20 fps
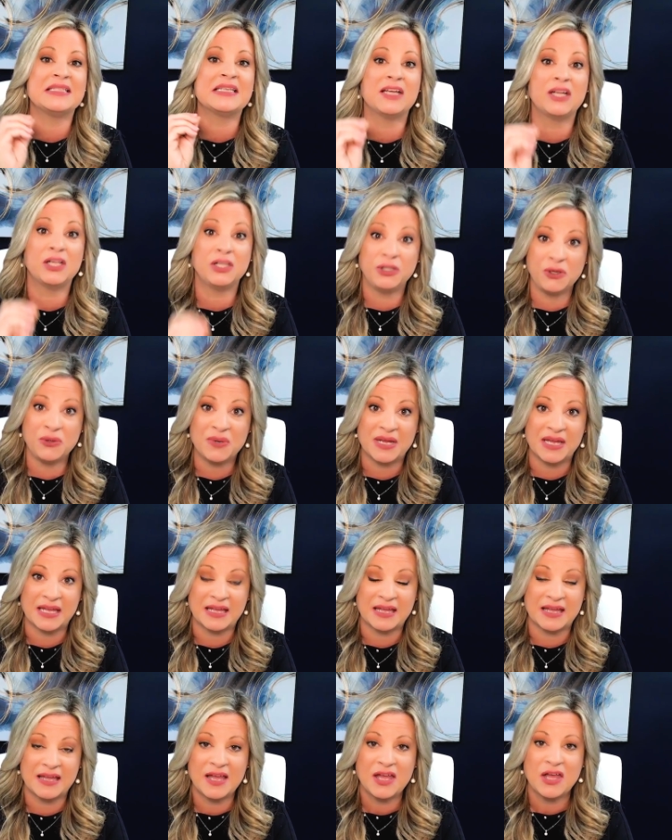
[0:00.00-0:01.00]

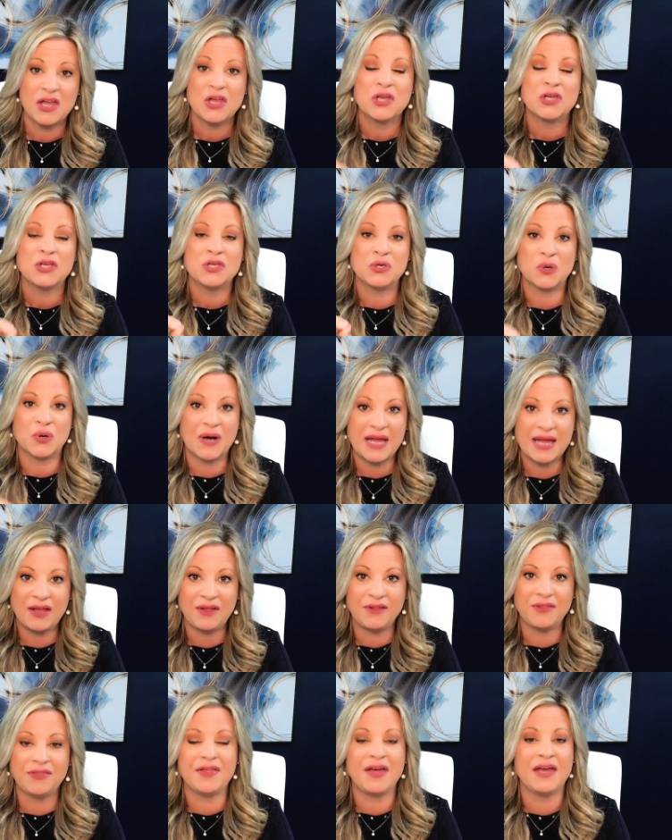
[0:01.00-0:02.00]
including your
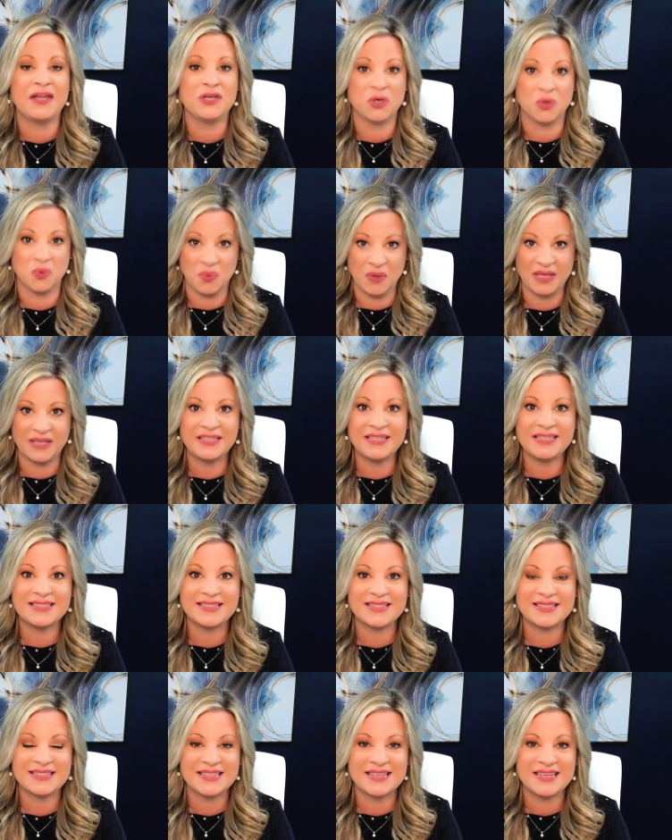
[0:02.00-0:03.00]
health and your
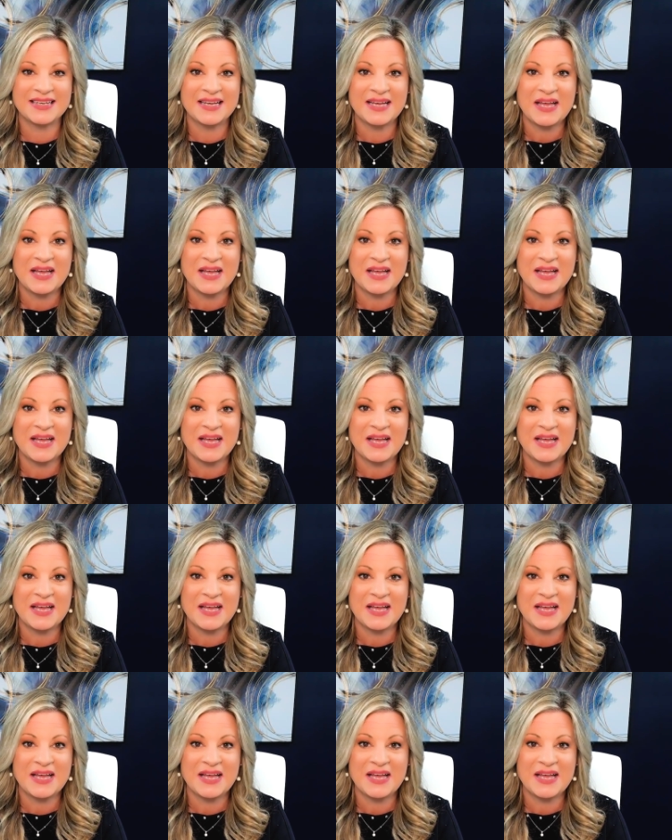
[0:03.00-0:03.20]
wellness.